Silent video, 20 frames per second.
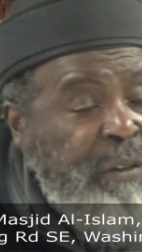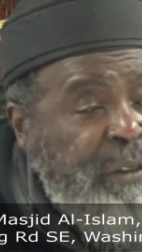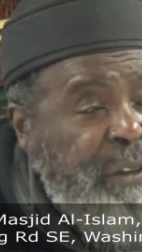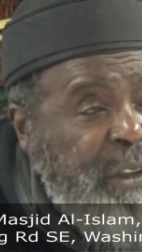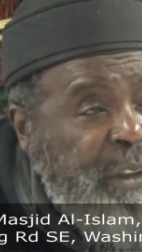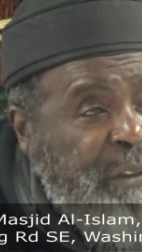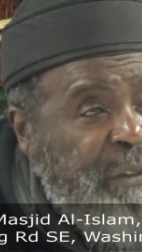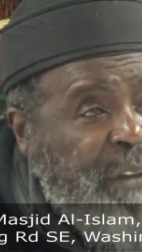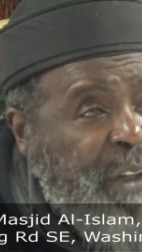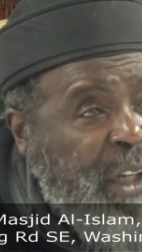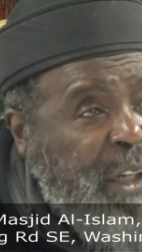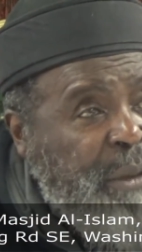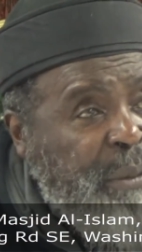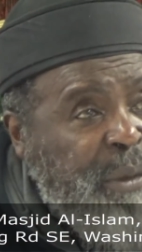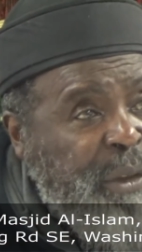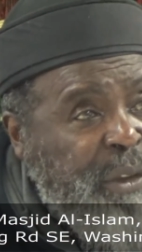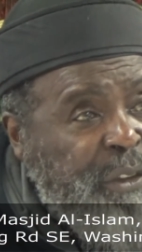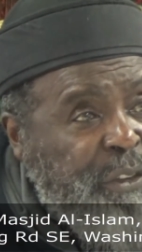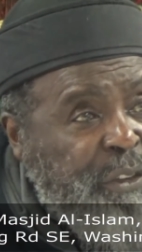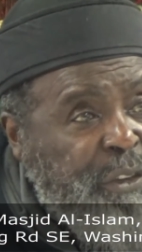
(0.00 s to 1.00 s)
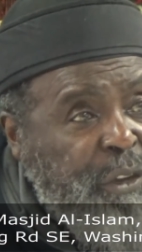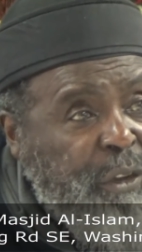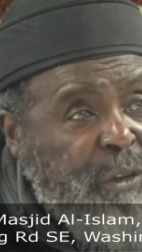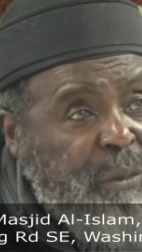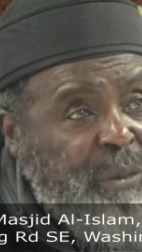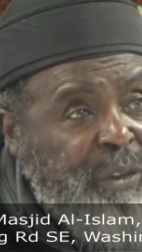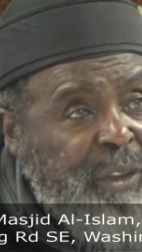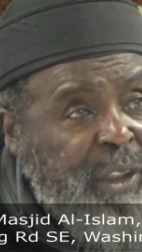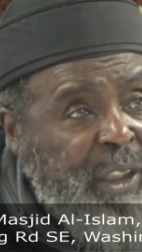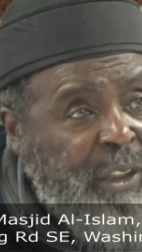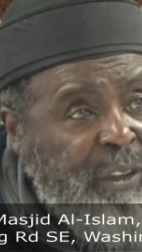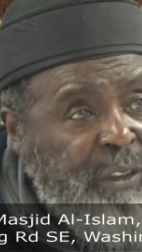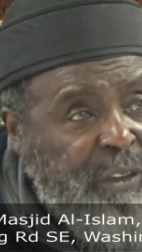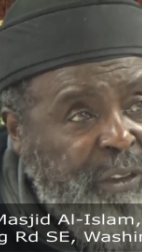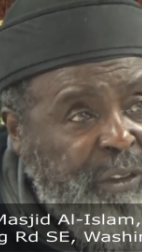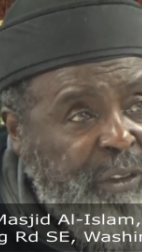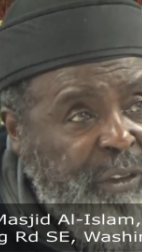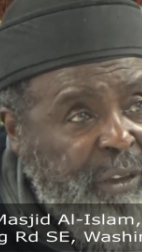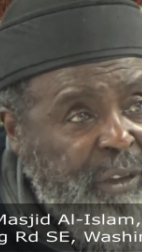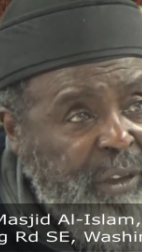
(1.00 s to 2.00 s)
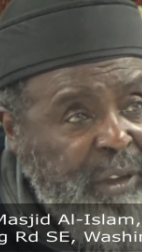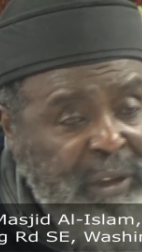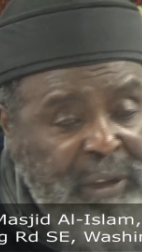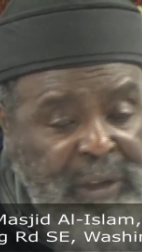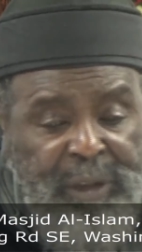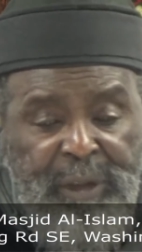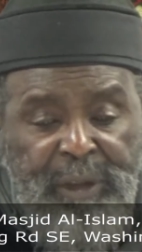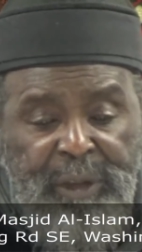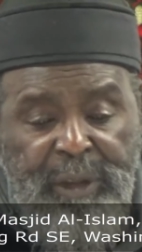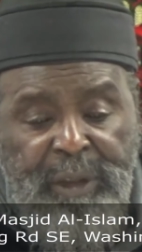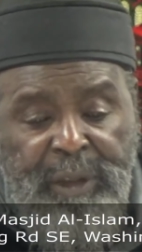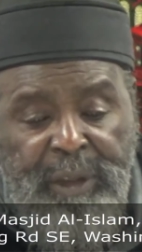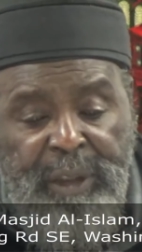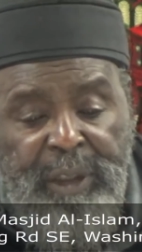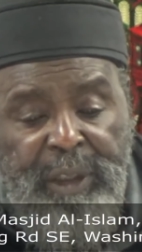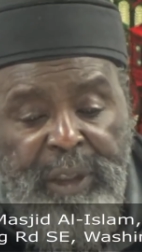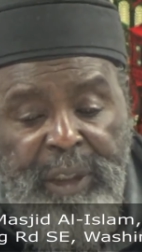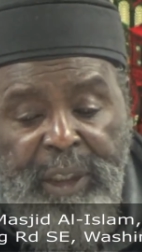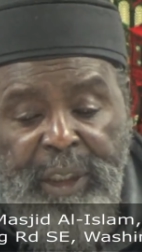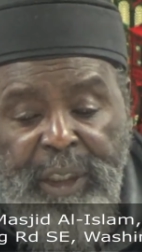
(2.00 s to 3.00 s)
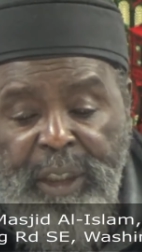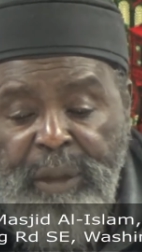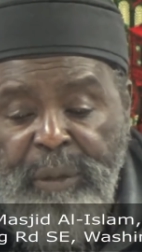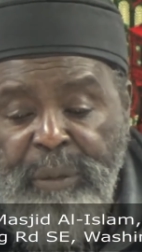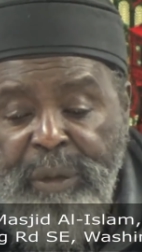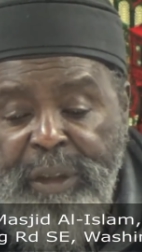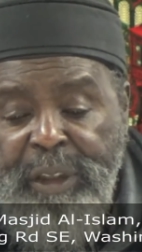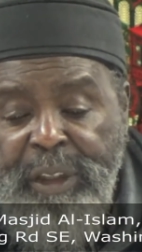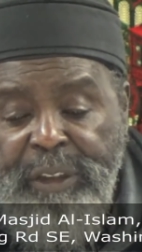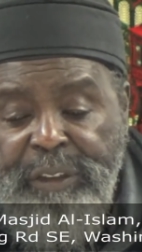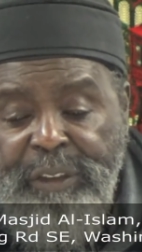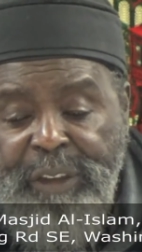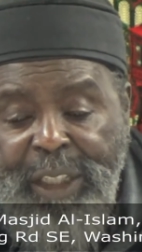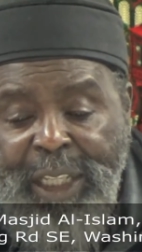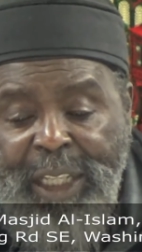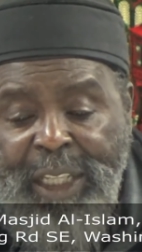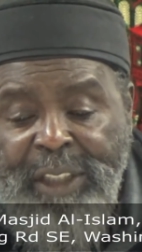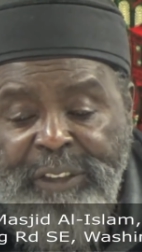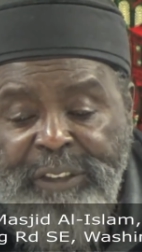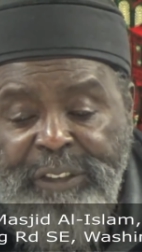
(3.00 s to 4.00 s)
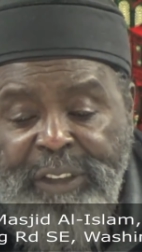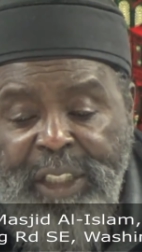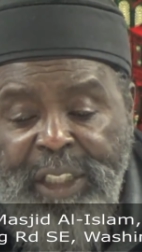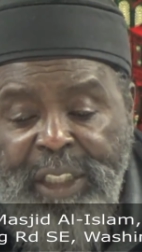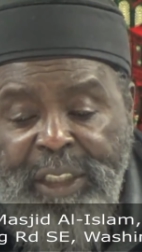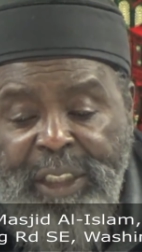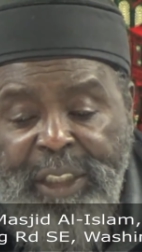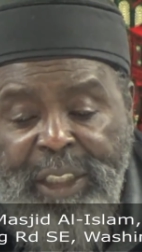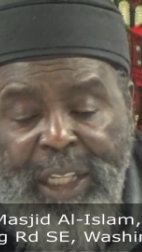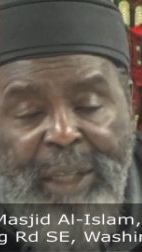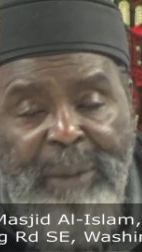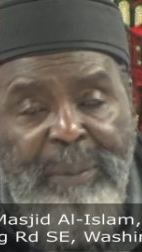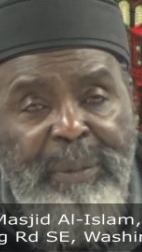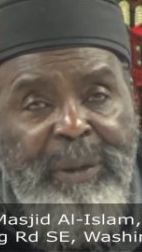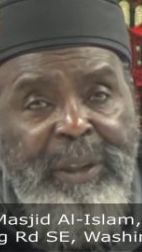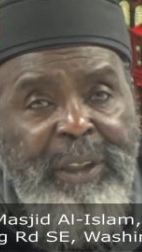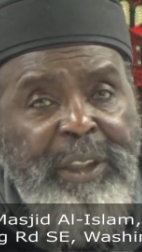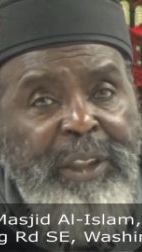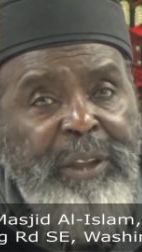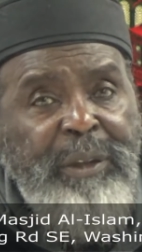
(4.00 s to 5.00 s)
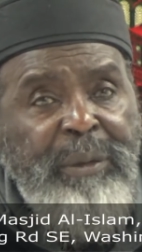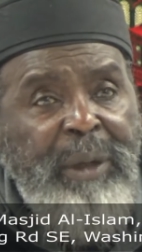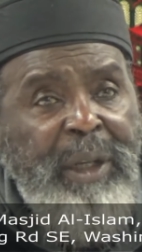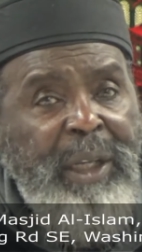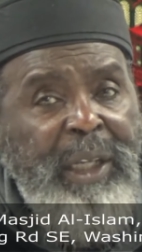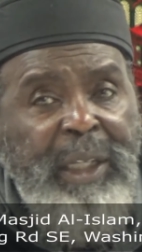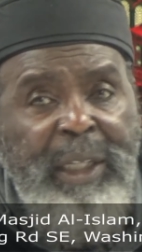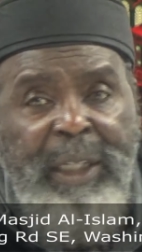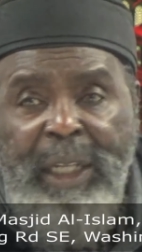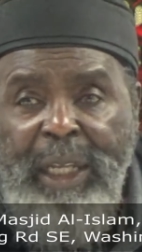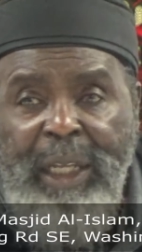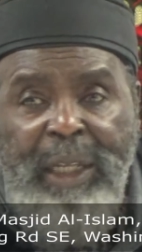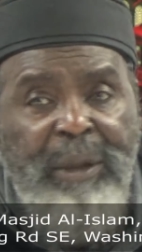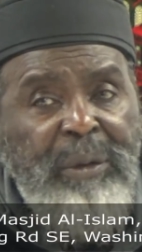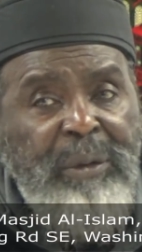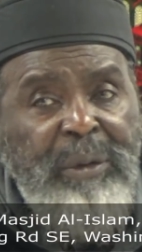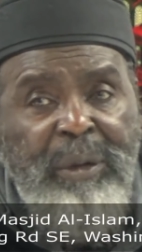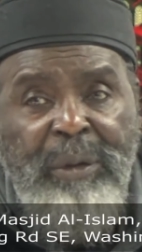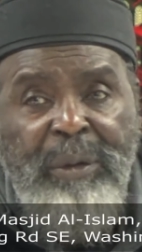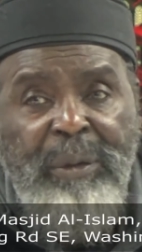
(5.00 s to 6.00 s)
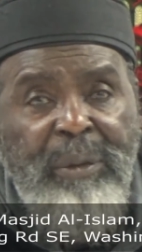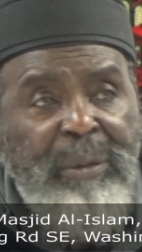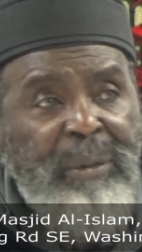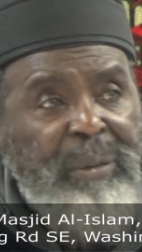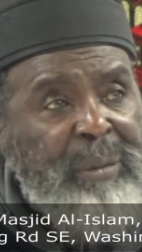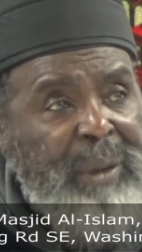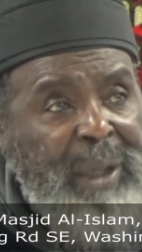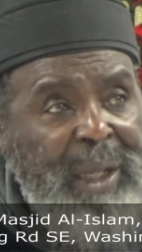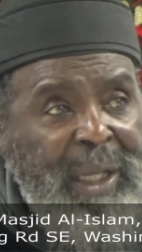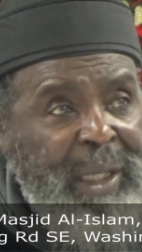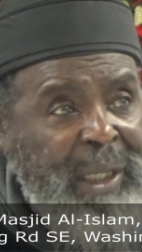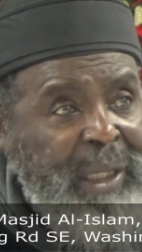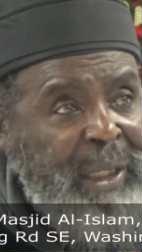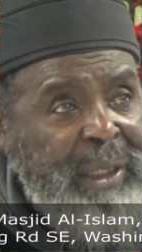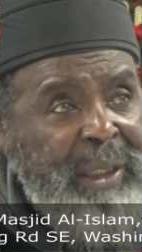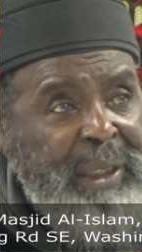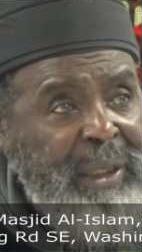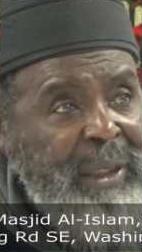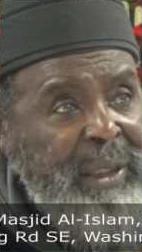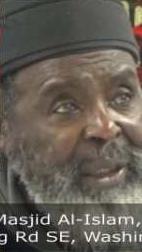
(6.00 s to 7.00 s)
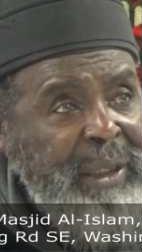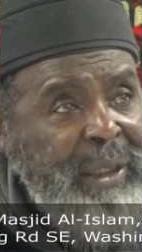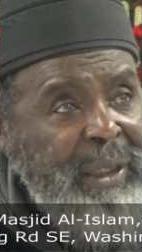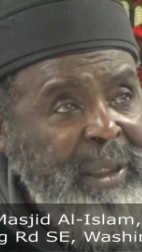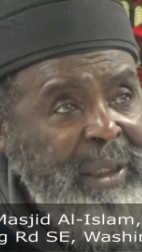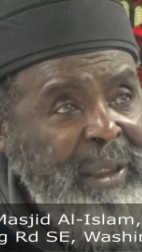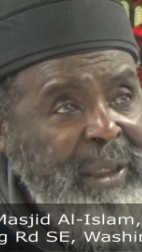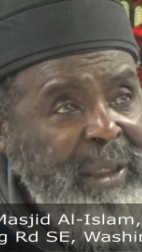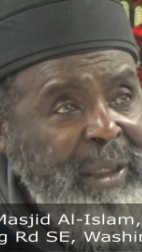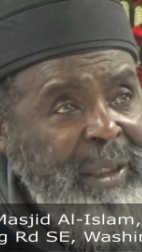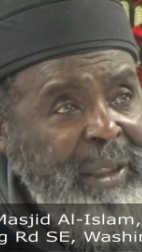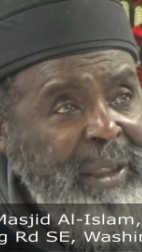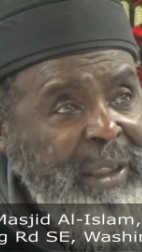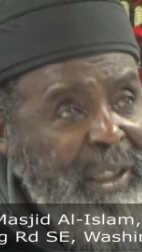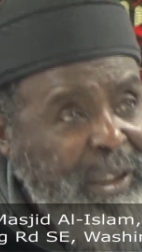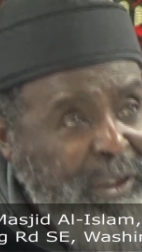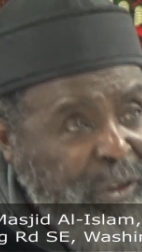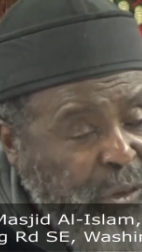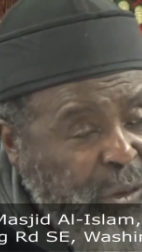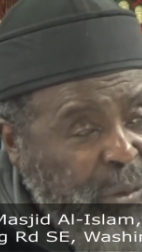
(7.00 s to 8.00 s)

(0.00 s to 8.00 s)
of the environmental circumstances. And with this last thing that happened in Iran, I don't know why can you